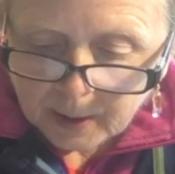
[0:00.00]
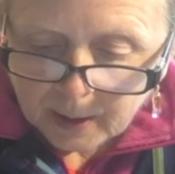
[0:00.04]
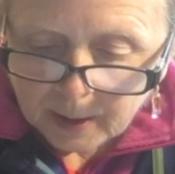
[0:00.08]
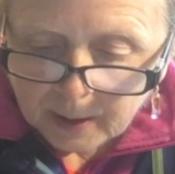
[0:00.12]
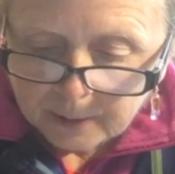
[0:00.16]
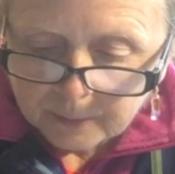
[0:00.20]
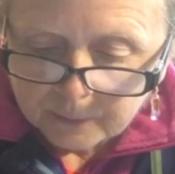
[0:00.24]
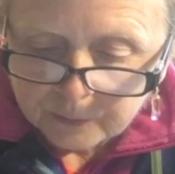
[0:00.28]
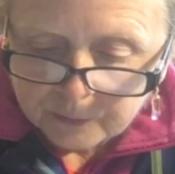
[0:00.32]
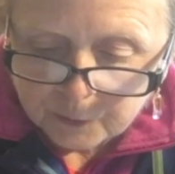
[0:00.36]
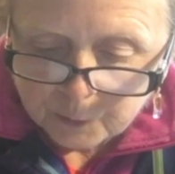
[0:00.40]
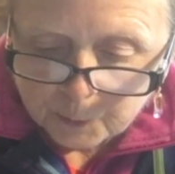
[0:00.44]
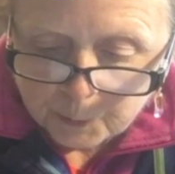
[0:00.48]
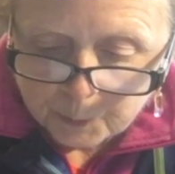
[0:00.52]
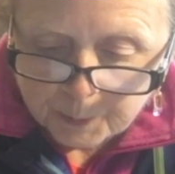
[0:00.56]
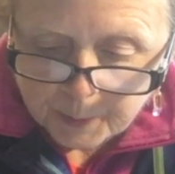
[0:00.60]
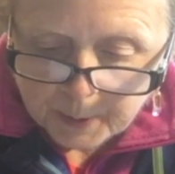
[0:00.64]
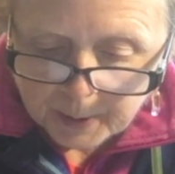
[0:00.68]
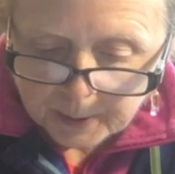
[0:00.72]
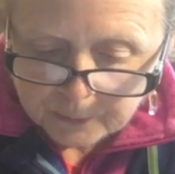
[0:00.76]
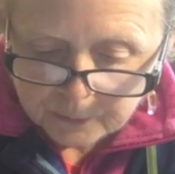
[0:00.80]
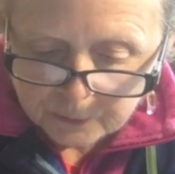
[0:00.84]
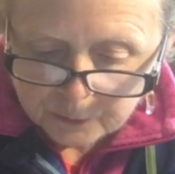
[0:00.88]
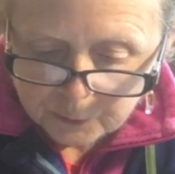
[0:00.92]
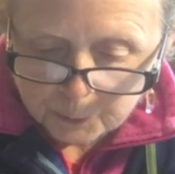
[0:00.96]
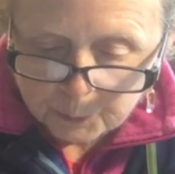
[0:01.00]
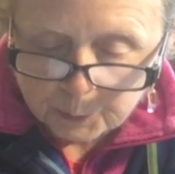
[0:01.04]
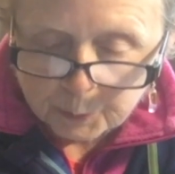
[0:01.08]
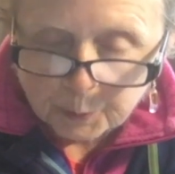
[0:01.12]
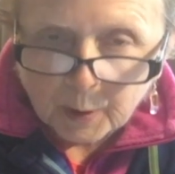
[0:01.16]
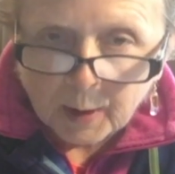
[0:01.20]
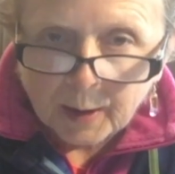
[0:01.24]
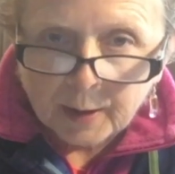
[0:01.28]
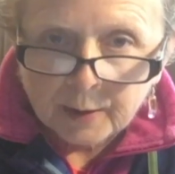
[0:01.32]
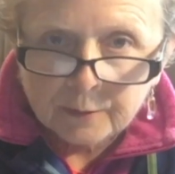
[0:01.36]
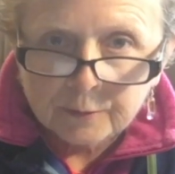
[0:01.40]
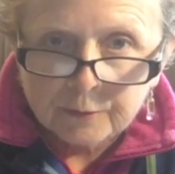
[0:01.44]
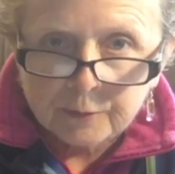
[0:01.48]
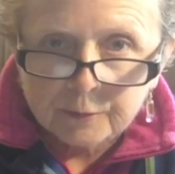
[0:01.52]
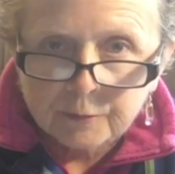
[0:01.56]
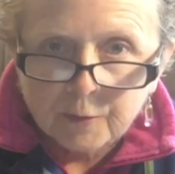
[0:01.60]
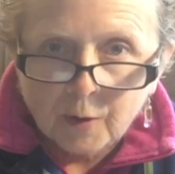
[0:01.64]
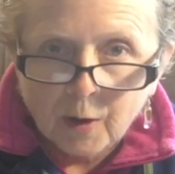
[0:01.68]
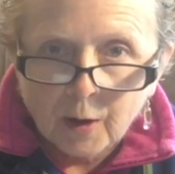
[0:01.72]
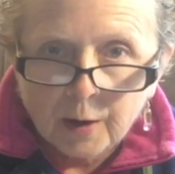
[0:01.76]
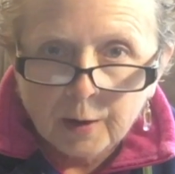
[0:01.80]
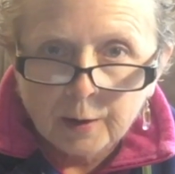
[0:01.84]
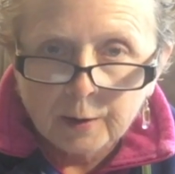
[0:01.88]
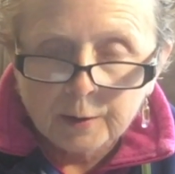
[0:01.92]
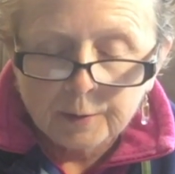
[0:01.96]
is the best surprise of
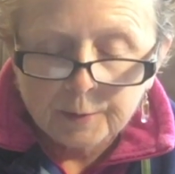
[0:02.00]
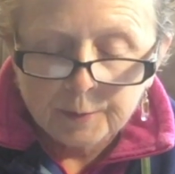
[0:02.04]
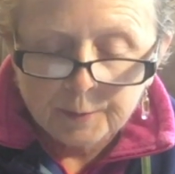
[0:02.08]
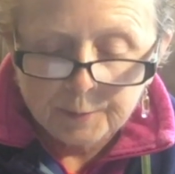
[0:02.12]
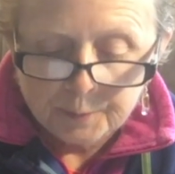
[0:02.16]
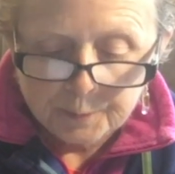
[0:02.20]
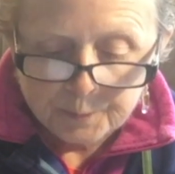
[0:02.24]
all